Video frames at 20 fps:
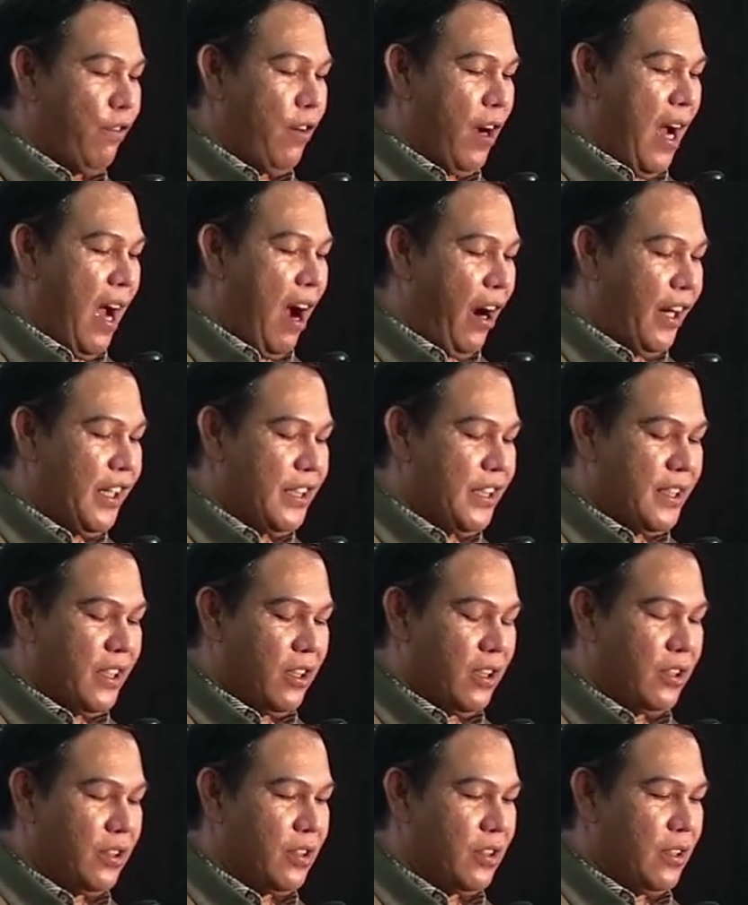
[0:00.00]

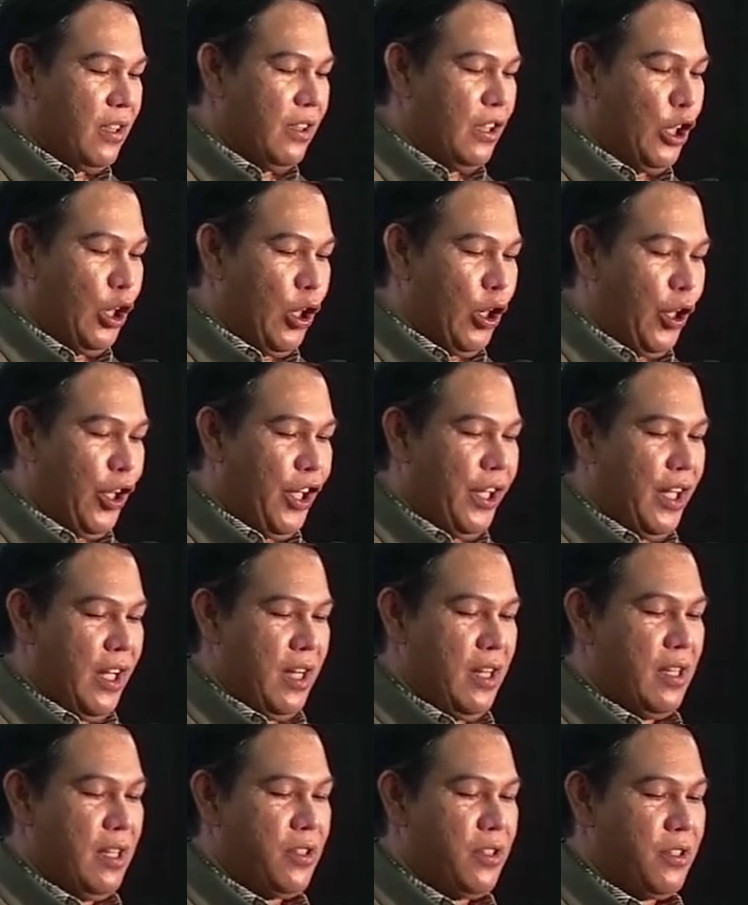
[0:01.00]
our-taught
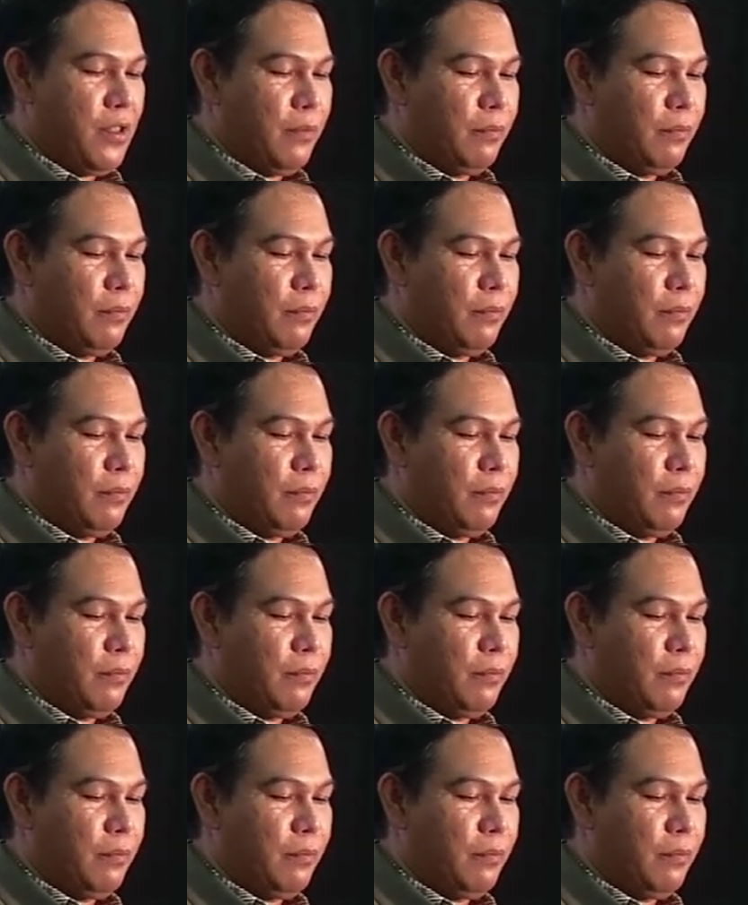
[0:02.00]
learnings.